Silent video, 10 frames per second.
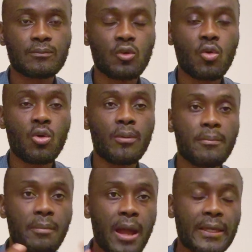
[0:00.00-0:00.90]
or
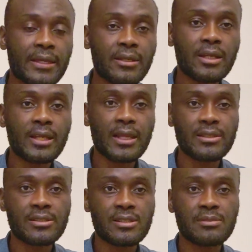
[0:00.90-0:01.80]
market
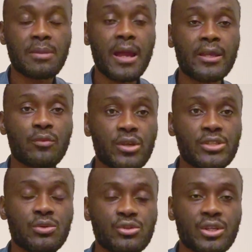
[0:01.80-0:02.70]
analysis, market
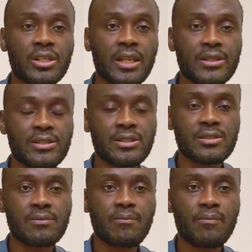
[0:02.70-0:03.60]
research
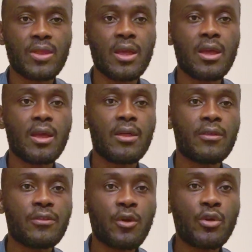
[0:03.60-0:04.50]
analysis.
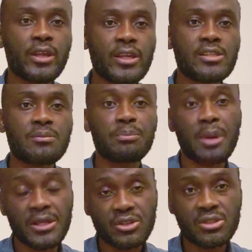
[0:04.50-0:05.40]
Third is
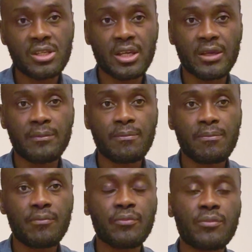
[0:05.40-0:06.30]
budgeting.
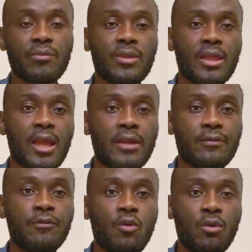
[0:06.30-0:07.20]
And
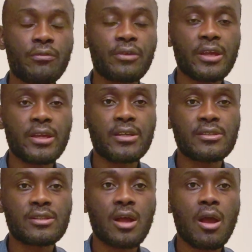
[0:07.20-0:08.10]
fourth
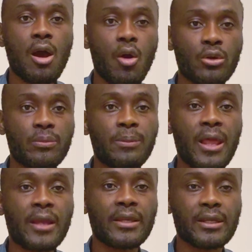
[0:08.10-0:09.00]
is order
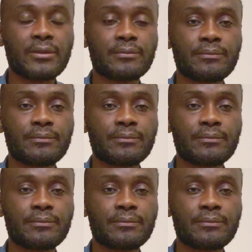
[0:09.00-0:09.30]
planning.